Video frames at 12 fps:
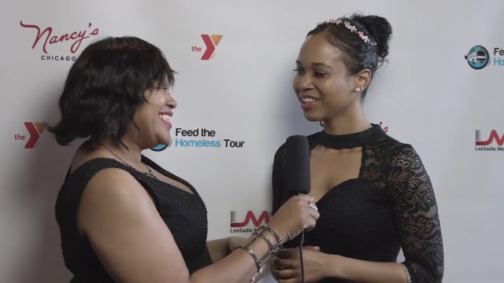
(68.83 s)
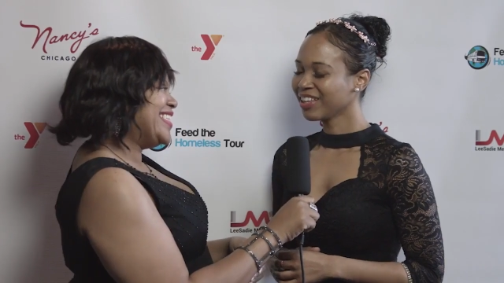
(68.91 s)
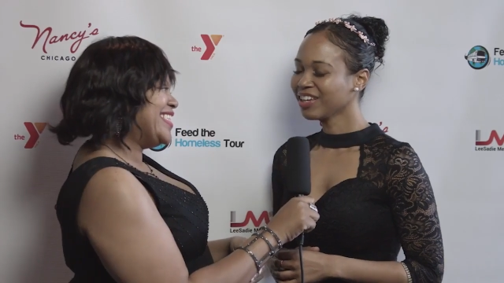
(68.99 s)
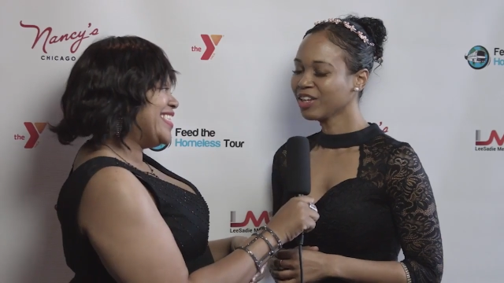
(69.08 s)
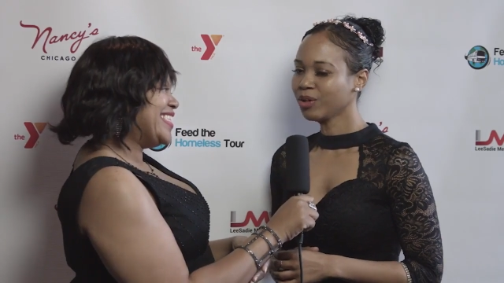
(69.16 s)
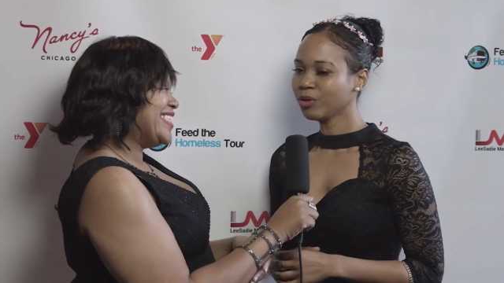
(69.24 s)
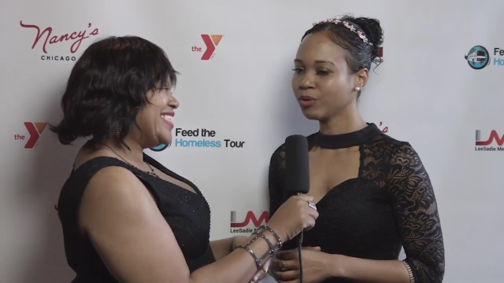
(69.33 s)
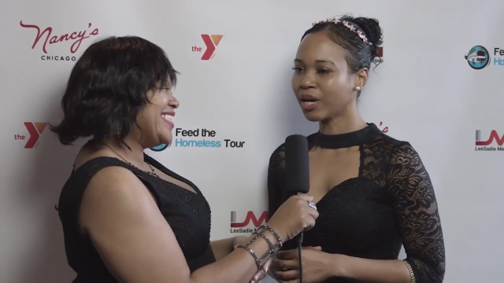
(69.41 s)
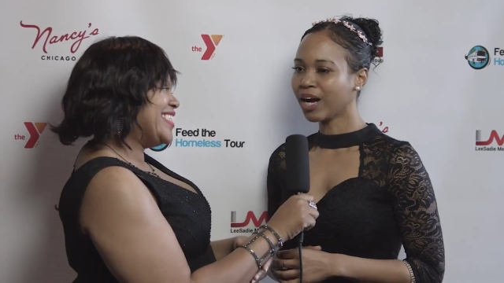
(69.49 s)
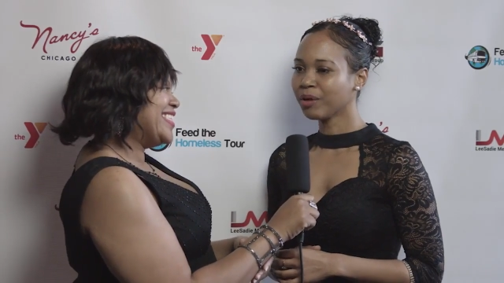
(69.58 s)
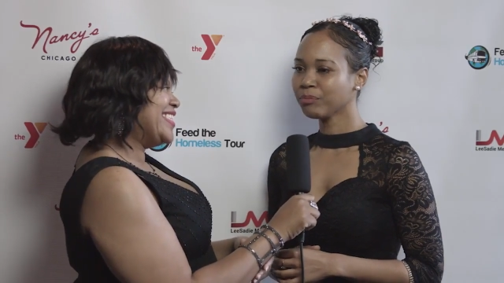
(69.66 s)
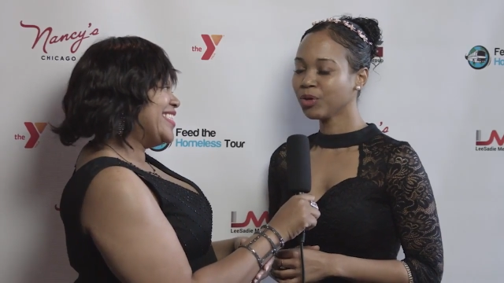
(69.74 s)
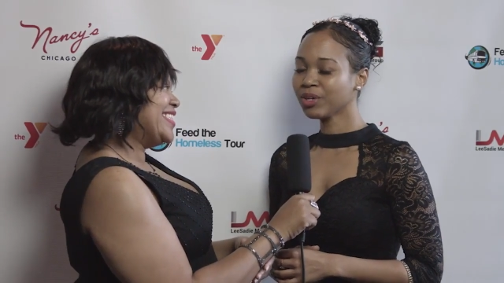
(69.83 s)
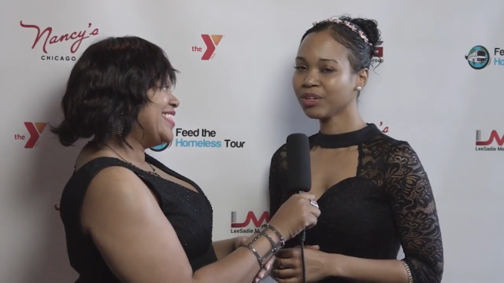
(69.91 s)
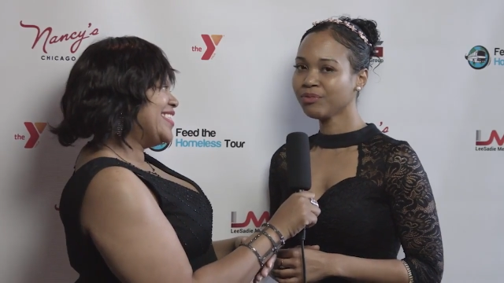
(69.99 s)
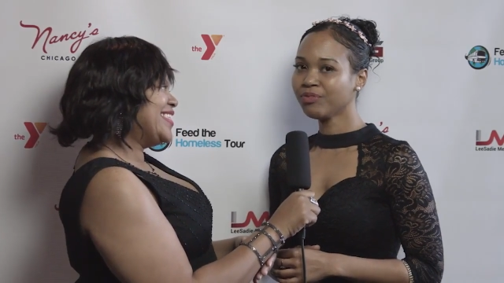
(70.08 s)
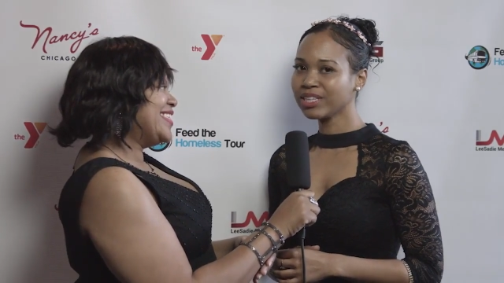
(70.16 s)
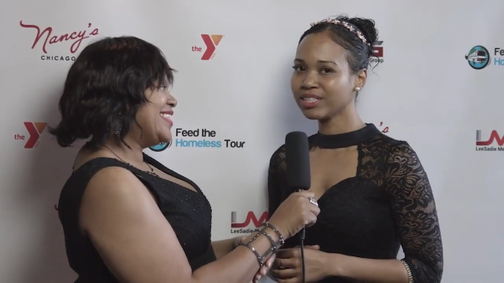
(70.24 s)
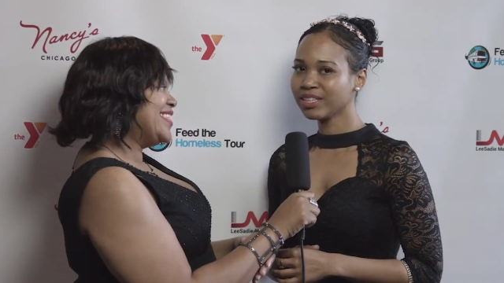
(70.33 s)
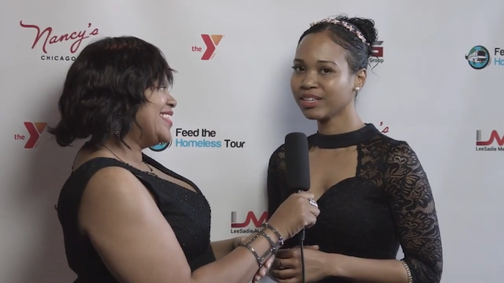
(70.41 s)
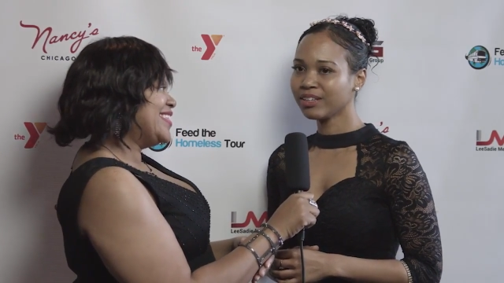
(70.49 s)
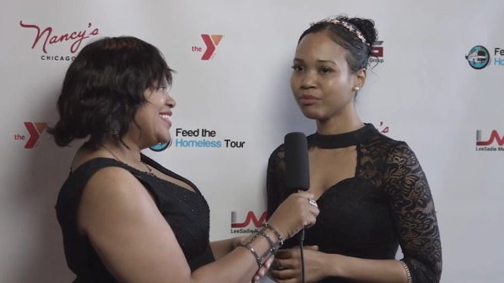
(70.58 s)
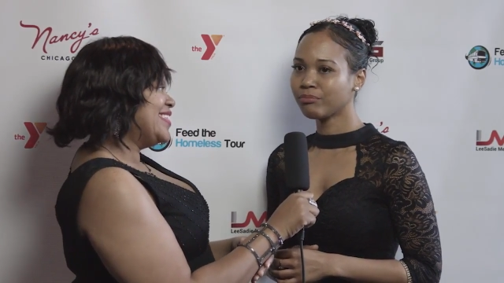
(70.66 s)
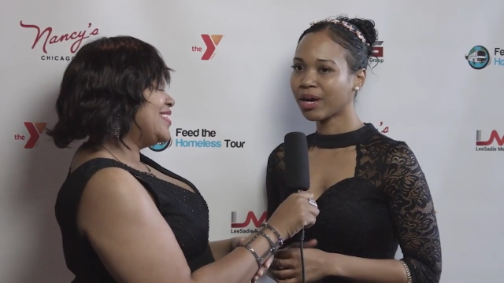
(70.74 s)
Speaker 1: Thank you. Um, you can
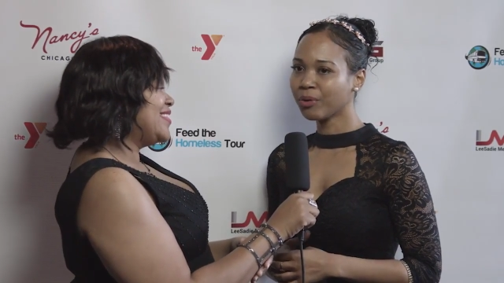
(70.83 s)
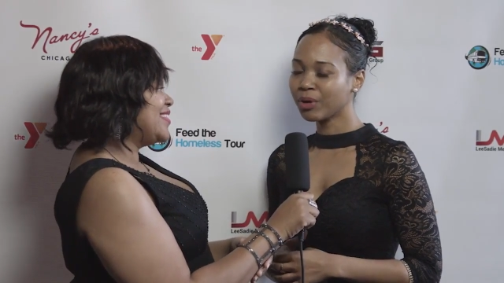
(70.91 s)
visit my